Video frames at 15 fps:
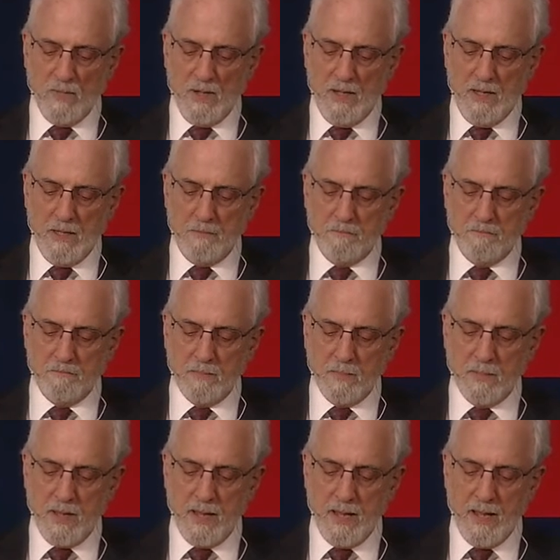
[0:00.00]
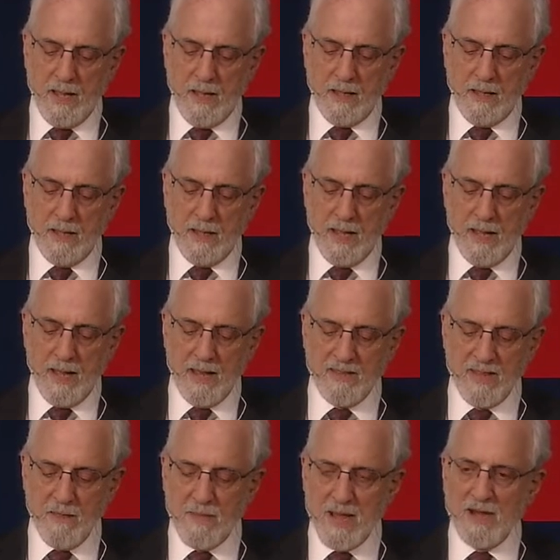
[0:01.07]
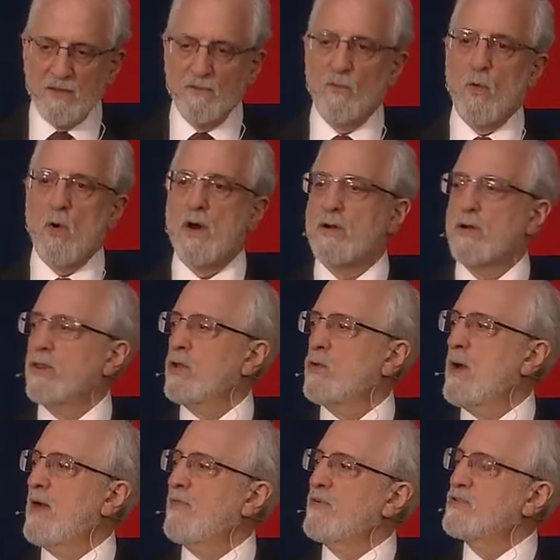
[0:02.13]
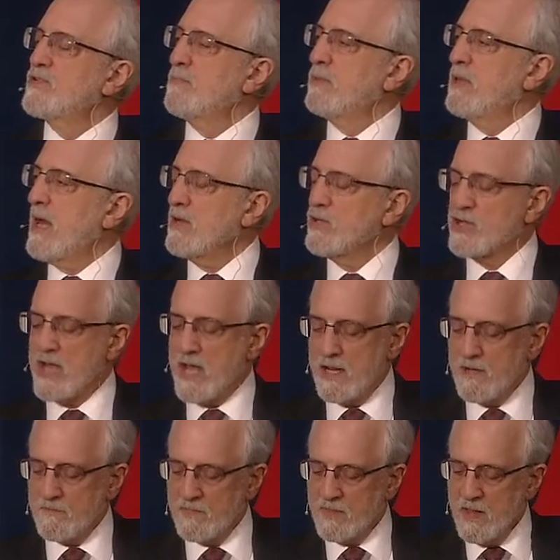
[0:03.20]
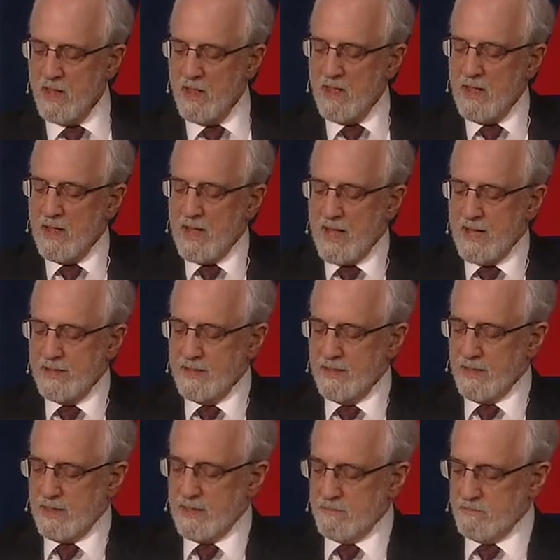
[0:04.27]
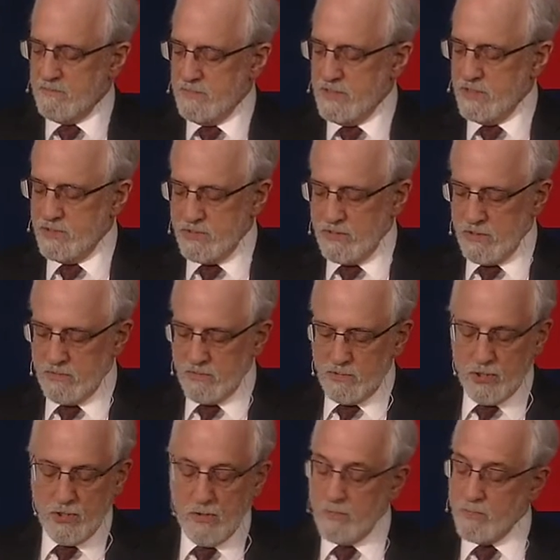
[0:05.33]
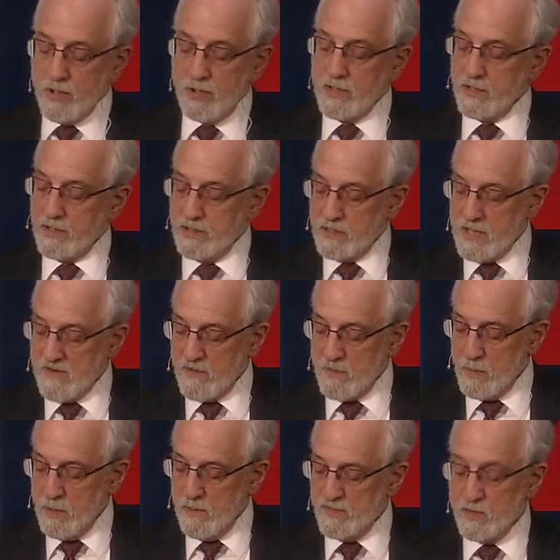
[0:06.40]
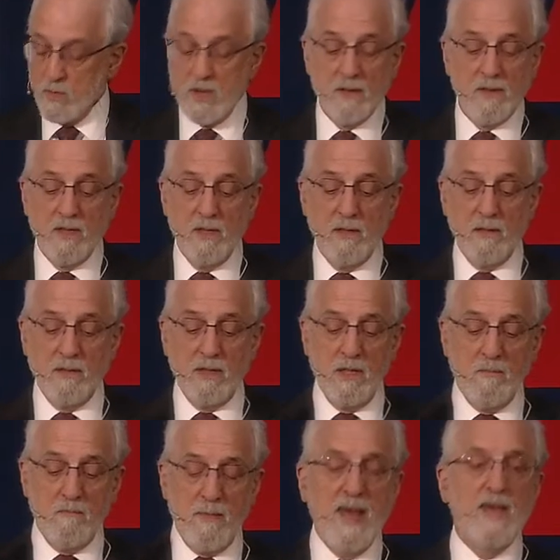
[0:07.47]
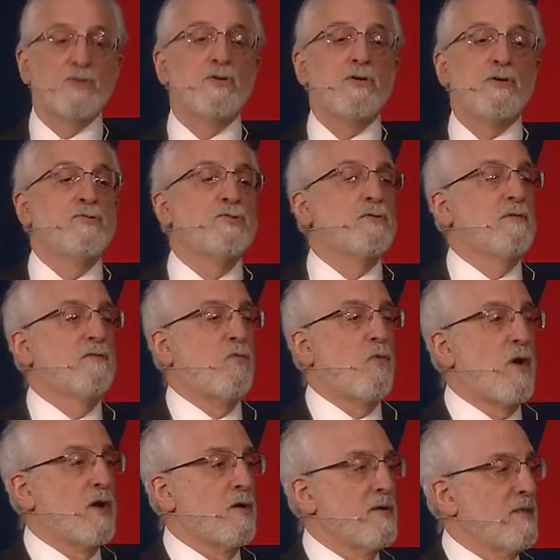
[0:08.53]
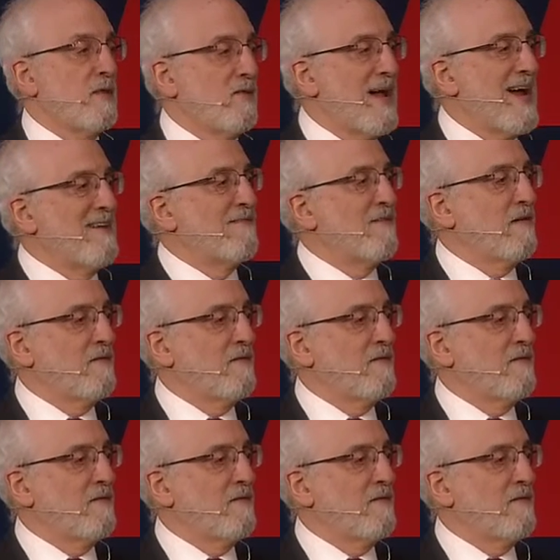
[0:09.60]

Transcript: at the impact of water throughout their supply chain, and did two brilliantly clever moves. One, the major user of water in the life